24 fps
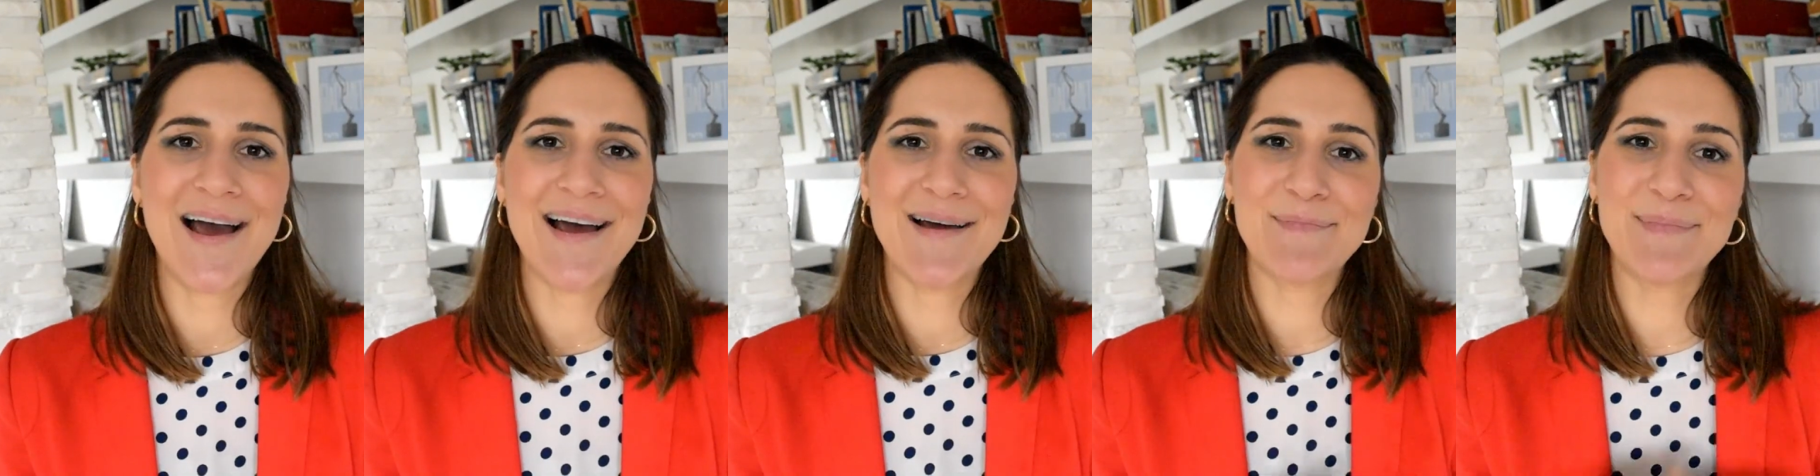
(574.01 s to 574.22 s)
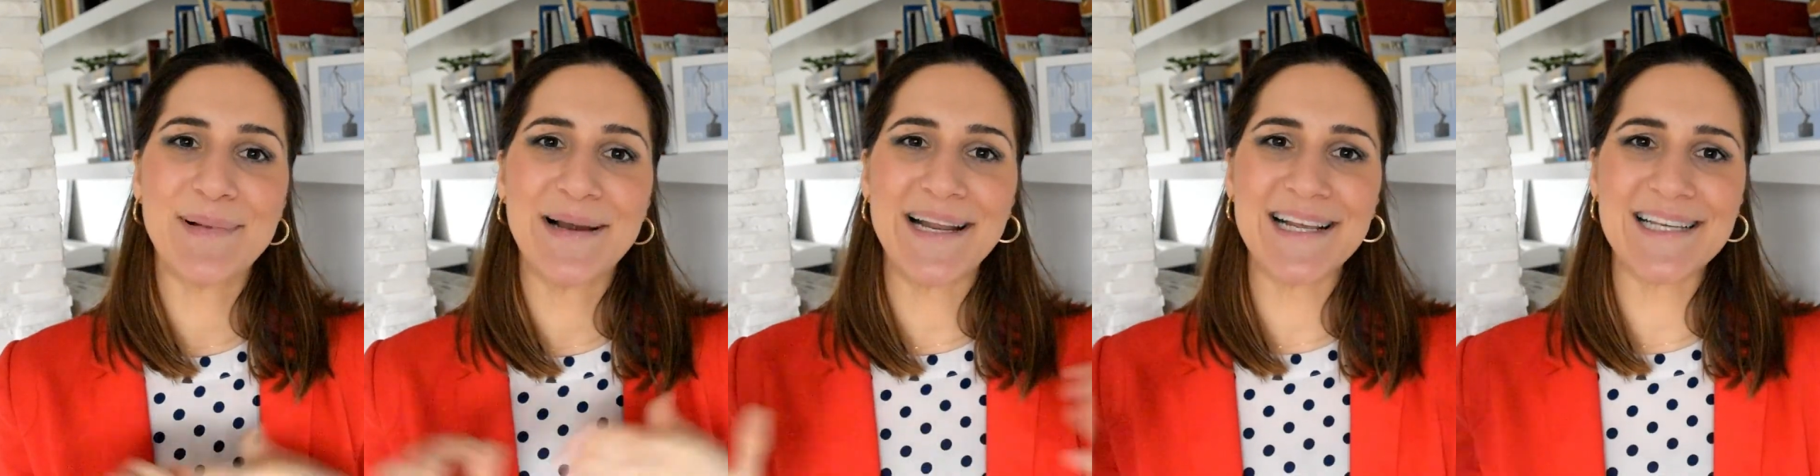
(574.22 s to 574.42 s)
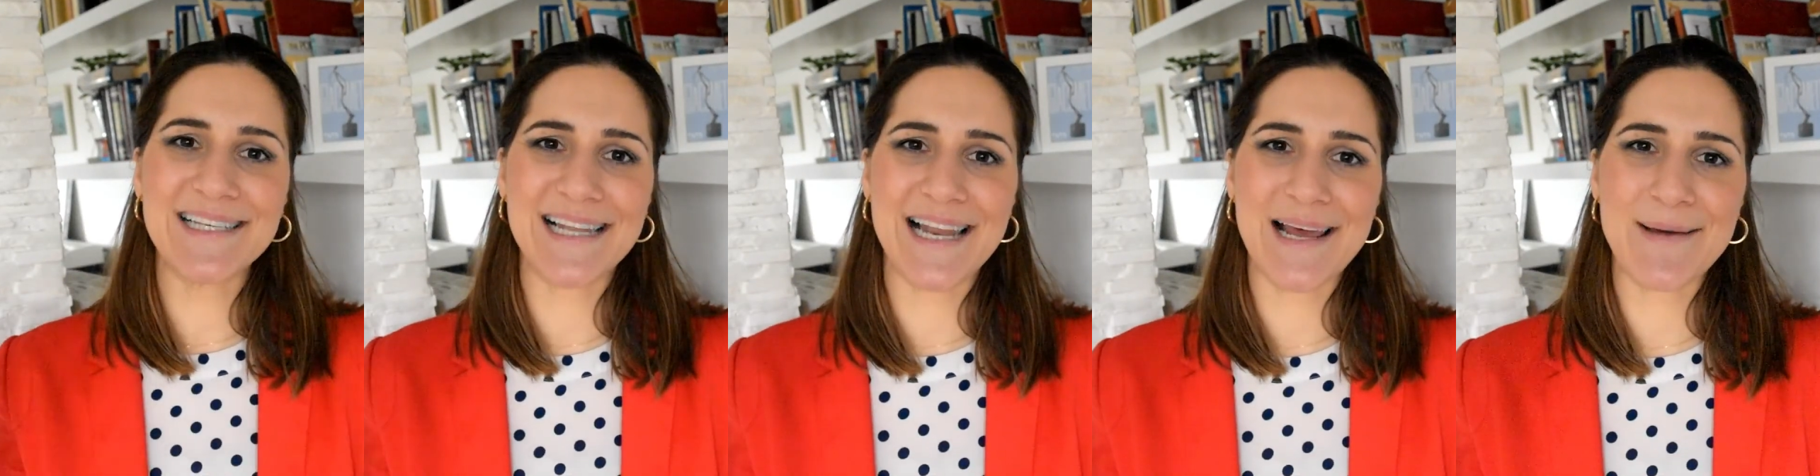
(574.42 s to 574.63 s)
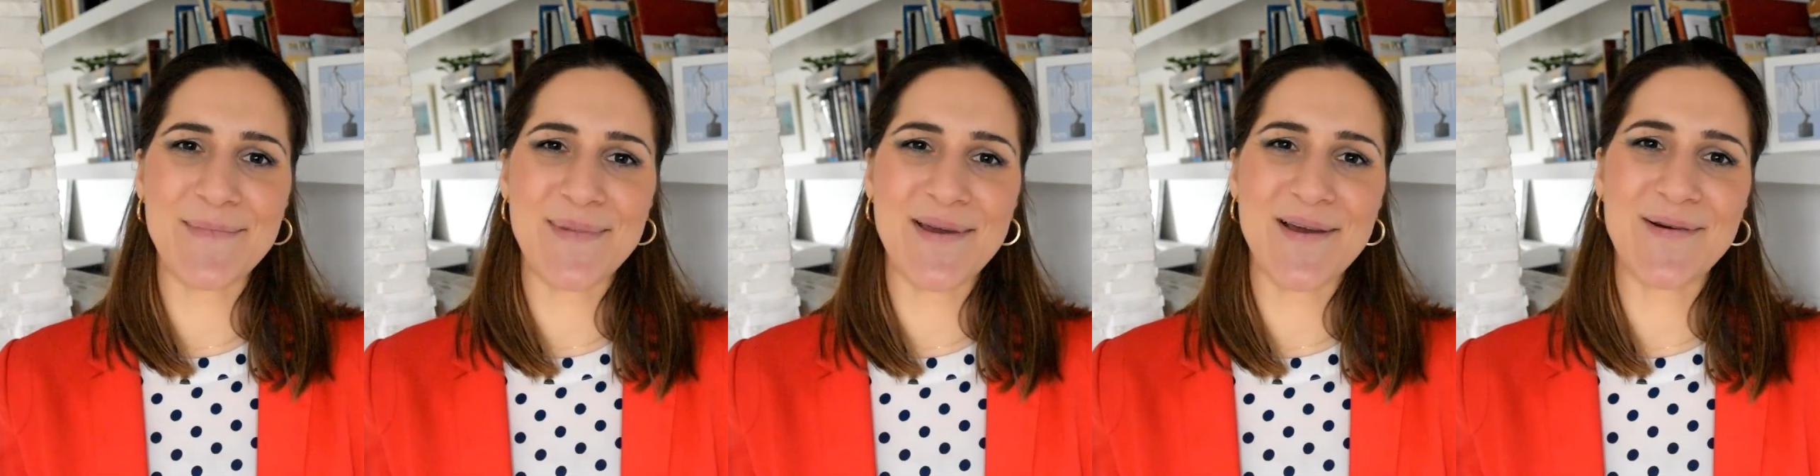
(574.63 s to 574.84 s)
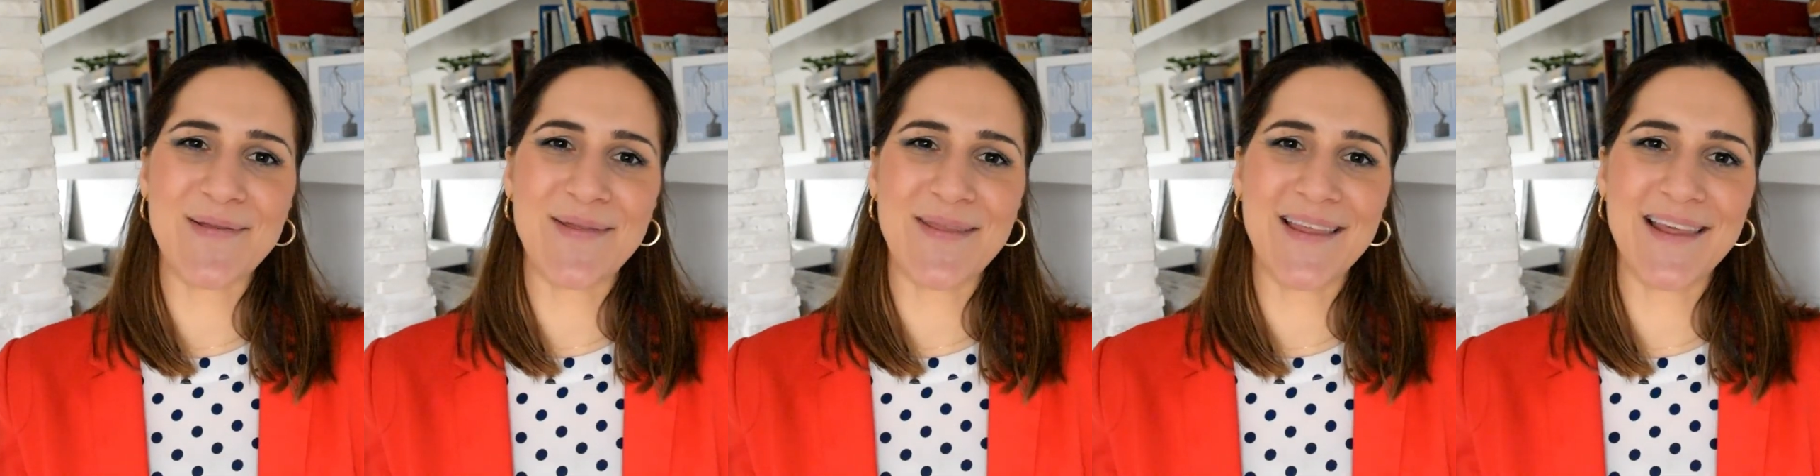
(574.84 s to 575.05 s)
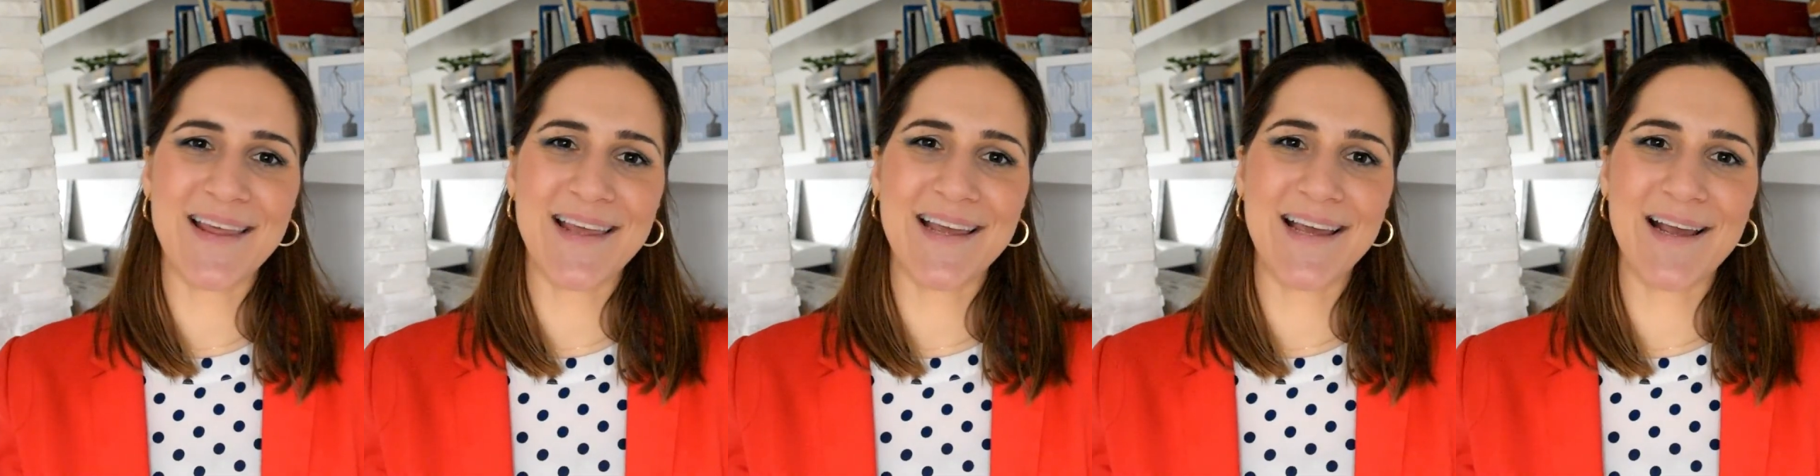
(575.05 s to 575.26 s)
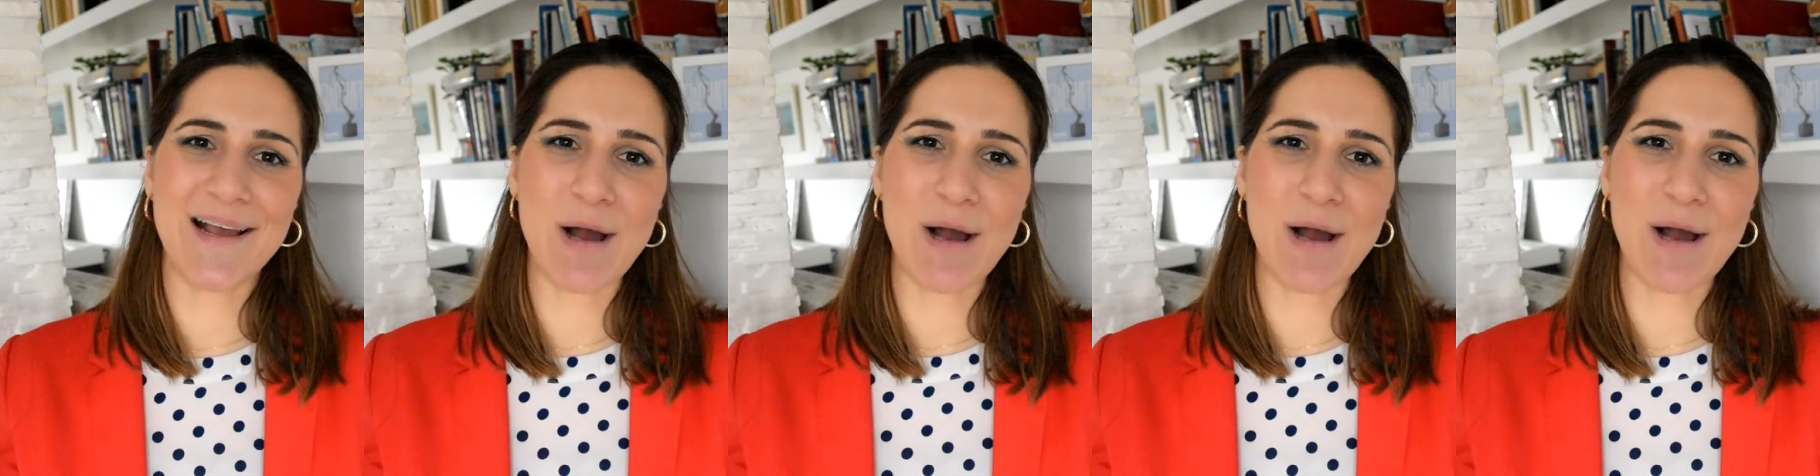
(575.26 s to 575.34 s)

please let me on the